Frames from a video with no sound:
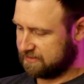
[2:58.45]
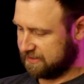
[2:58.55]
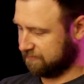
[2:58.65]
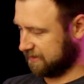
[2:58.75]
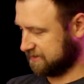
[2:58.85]

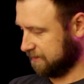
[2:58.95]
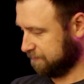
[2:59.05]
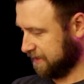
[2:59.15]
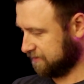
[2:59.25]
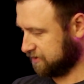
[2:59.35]
Trex dump
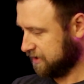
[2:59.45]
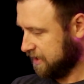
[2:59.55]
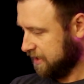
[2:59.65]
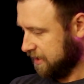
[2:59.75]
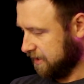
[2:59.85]
pouch.
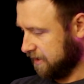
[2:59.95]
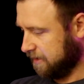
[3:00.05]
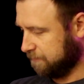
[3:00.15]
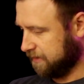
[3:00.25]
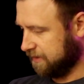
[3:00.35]

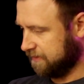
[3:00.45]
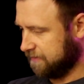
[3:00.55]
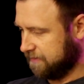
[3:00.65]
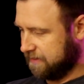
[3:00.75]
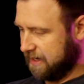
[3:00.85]

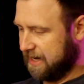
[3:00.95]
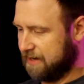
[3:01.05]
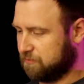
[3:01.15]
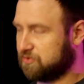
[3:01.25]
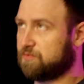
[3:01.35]

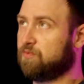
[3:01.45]
I was